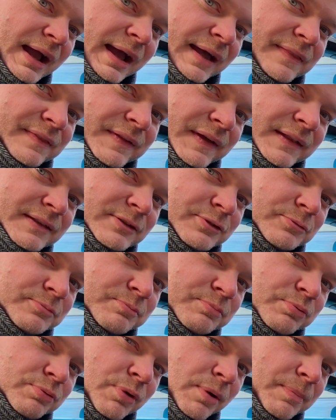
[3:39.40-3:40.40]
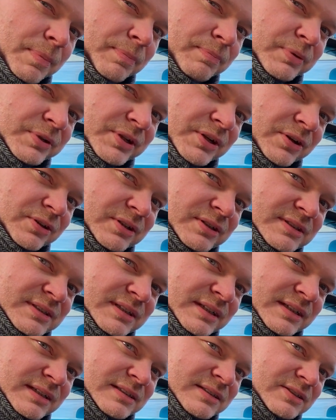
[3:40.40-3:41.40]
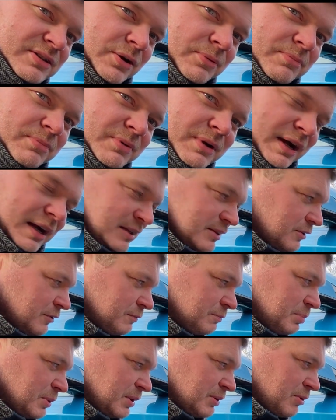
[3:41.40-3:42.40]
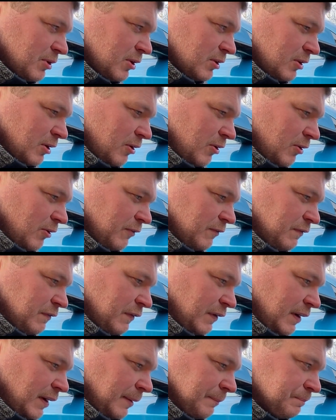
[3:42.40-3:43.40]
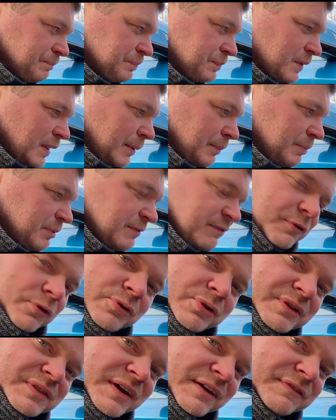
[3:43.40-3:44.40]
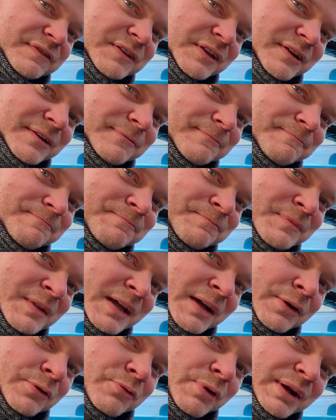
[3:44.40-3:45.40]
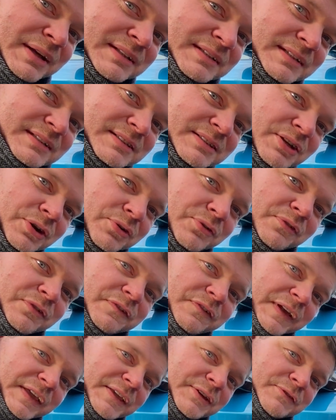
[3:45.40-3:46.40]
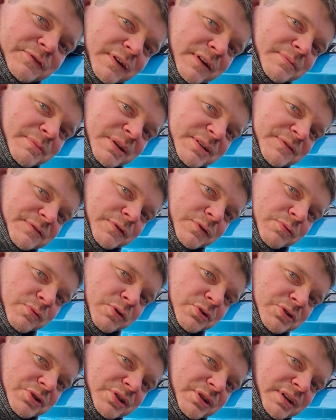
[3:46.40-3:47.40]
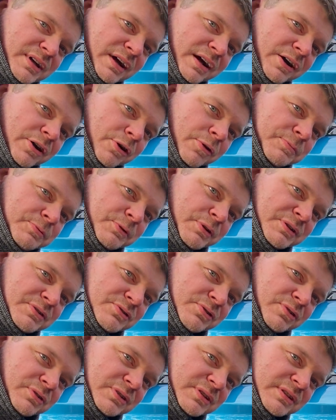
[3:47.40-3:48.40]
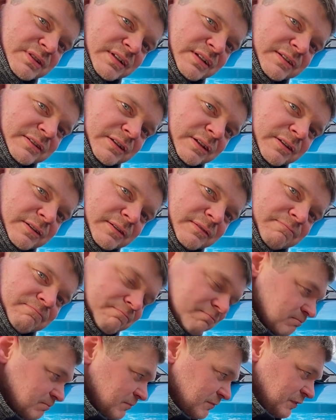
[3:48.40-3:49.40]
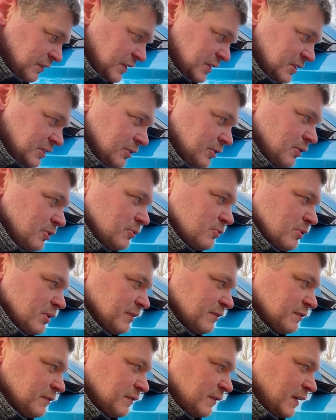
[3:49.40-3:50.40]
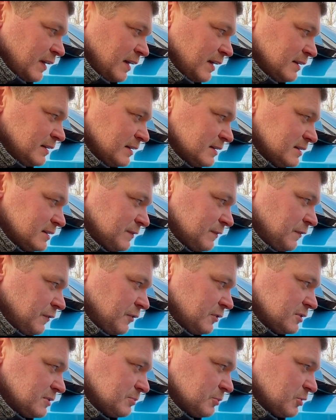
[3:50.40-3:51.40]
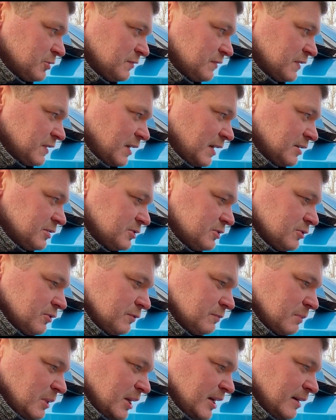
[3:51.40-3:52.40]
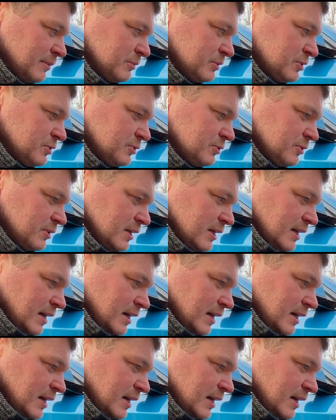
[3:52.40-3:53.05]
and then you're probably gonna see some kind of b-roll of before and after. Right, so thank you very much for watching. I hope you enjoyed this little video with this first modification of my M2,